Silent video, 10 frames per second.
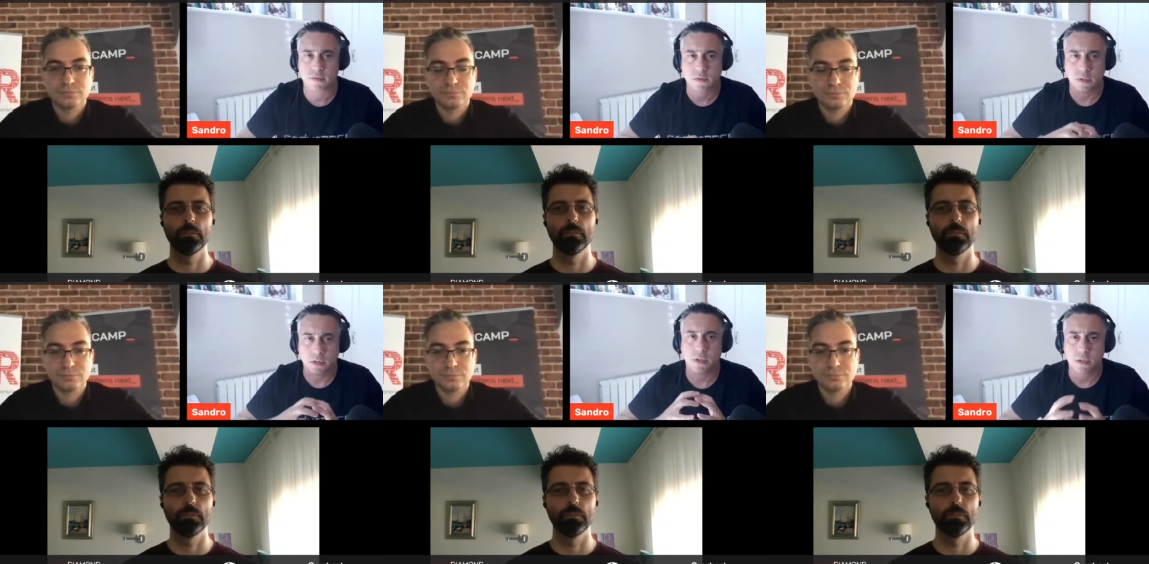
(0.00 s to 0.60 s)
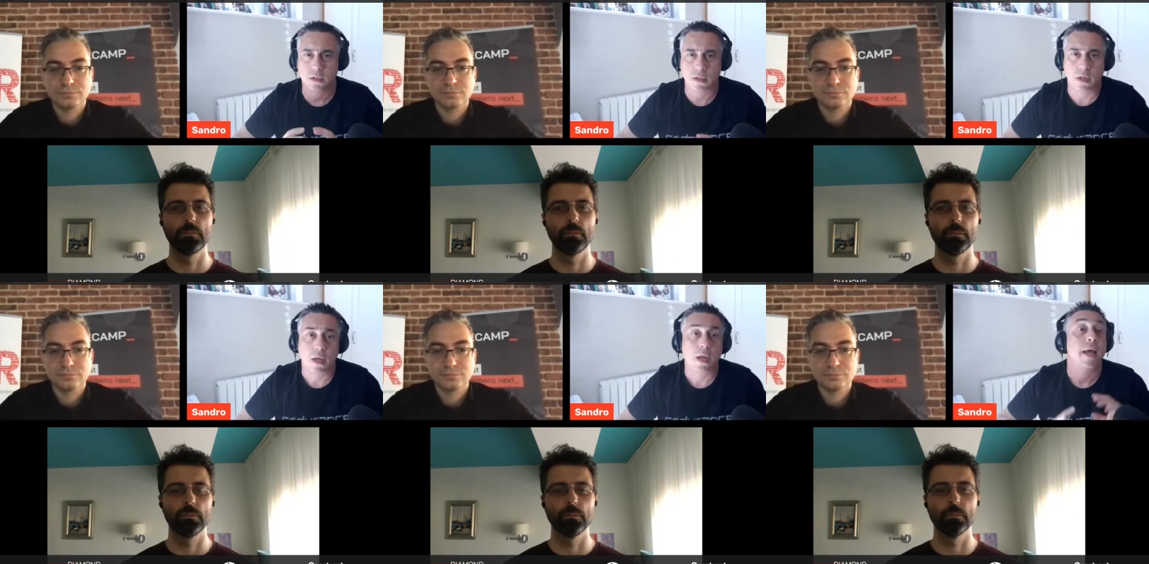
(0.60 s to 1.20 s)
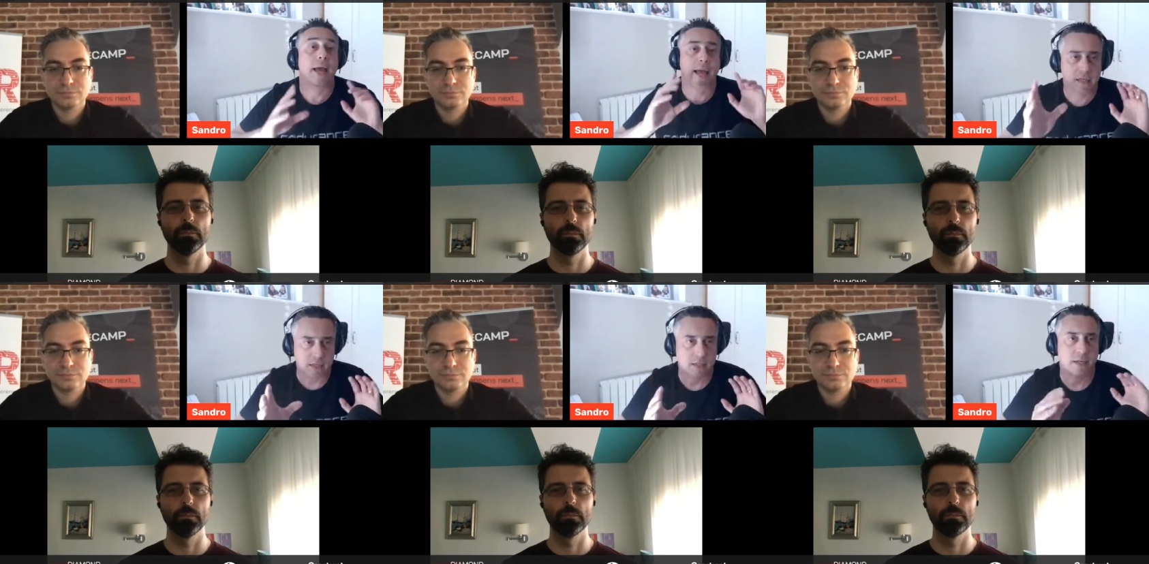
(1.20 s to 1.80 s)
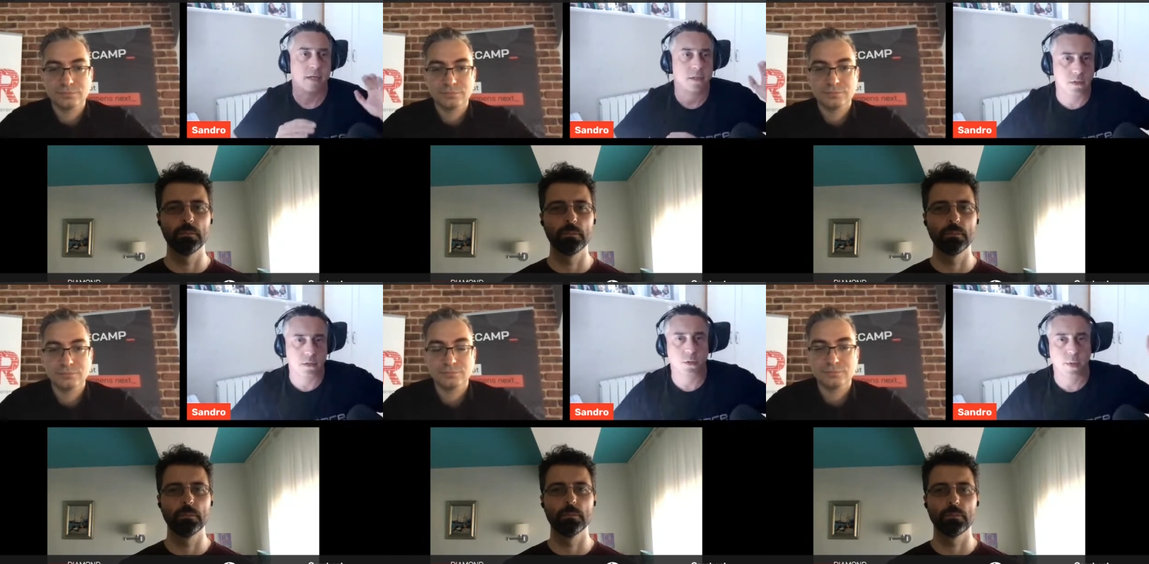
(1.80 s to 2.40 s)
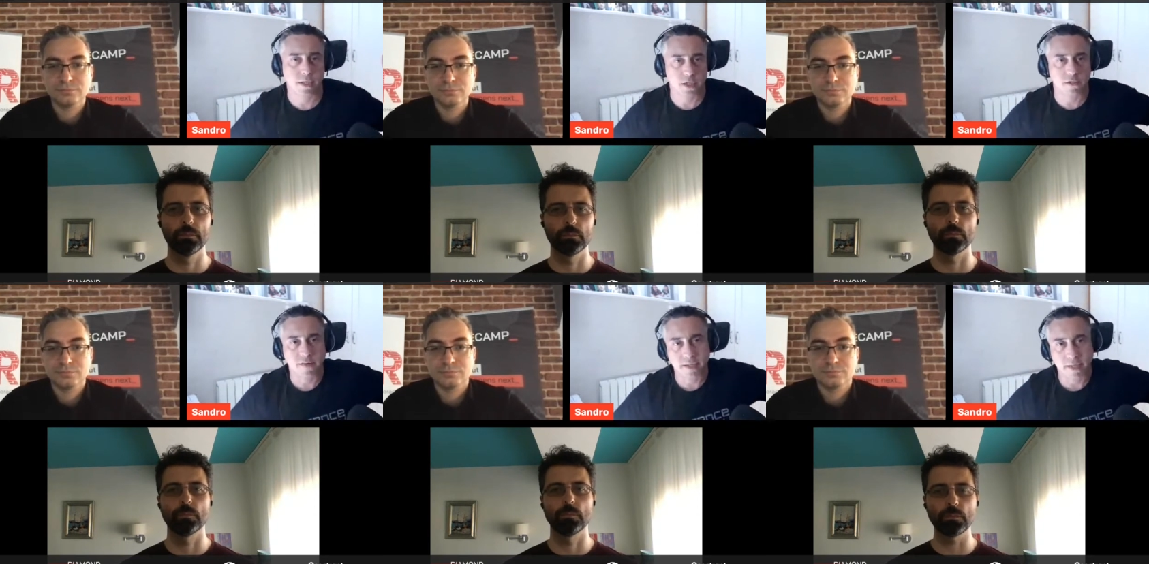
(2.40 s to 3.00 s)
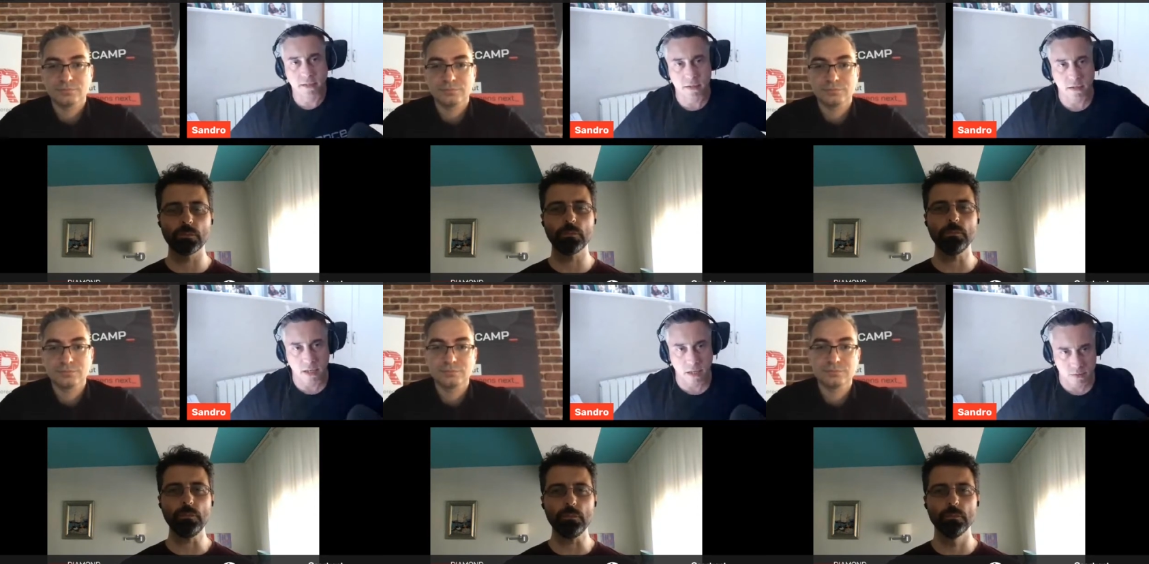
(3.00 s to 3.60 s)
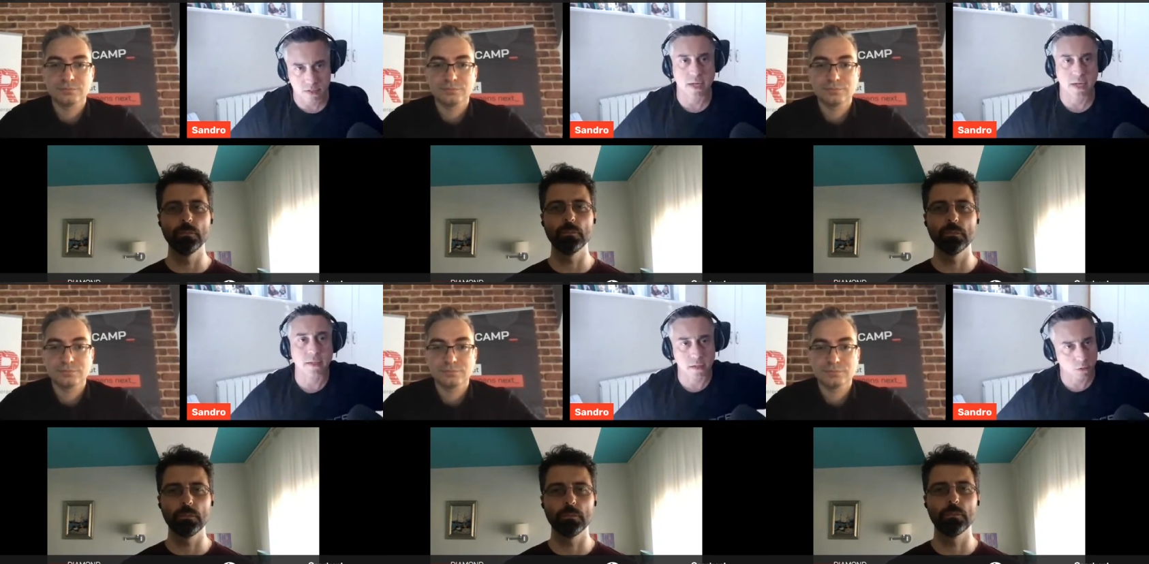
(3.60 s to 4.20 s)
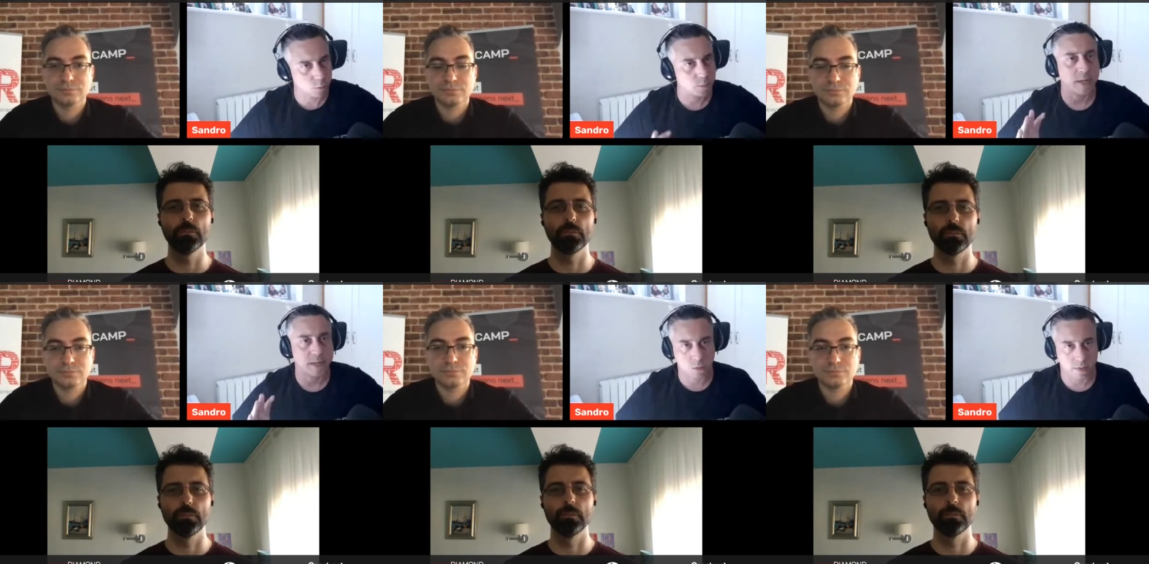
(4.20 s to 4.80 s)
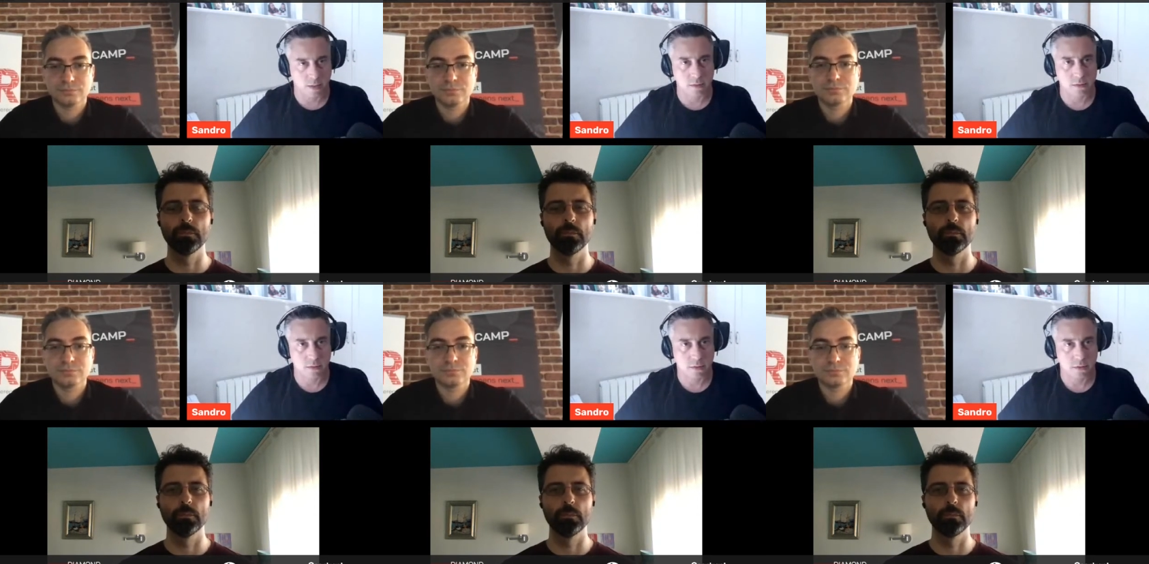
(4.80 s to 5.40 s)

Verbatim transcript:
Speaker 1: So that they, as I said, you identify that in, outside that group as well,